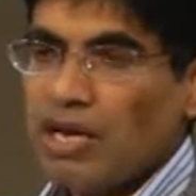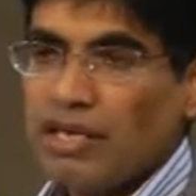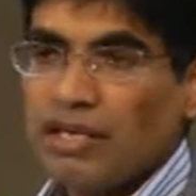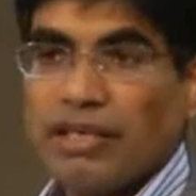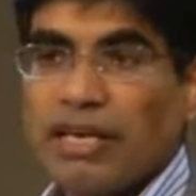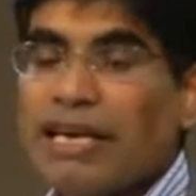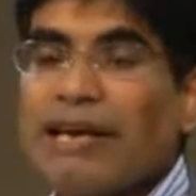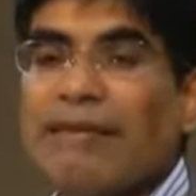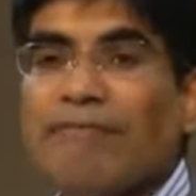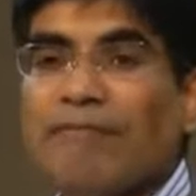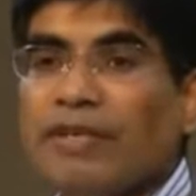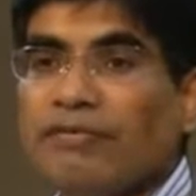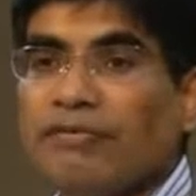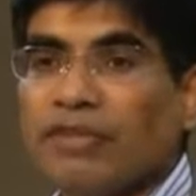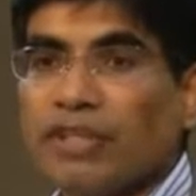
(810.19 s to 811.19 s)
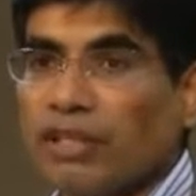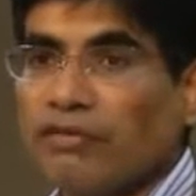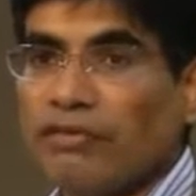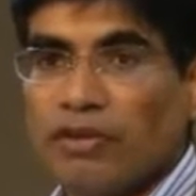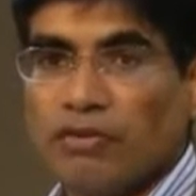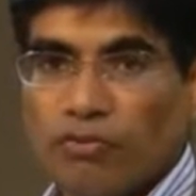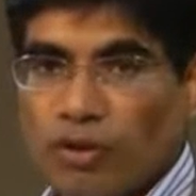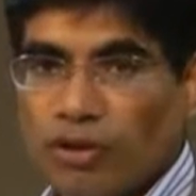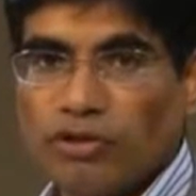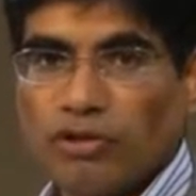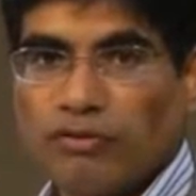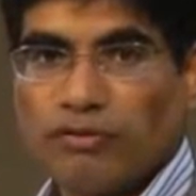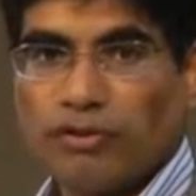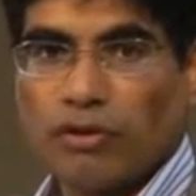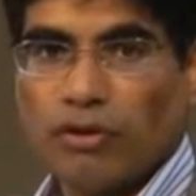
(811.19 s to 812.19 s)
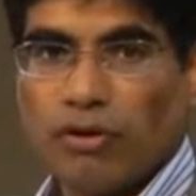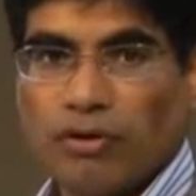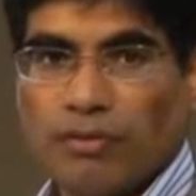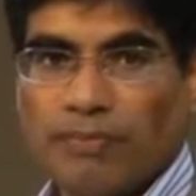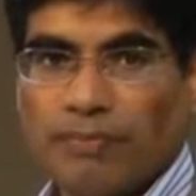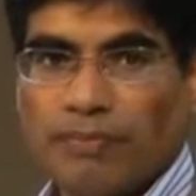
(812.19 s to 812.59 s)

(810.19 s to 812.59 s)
They have been forgiven once and for all.